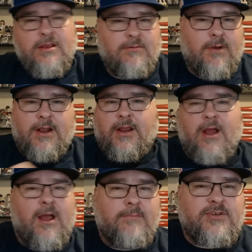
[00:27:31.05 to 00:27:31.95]
writing,
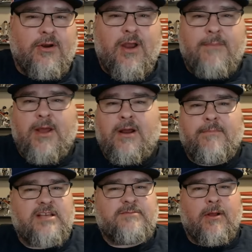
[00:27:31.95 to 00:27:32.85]
"I'm sorry I bet
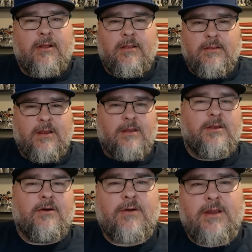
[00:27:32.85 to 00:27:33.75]
on baseball,"
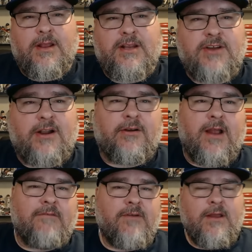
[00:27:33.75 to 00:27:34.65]
in his
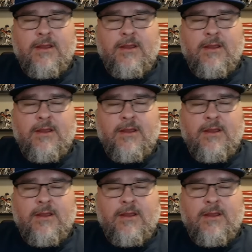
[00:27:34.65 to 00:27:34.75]
autograph,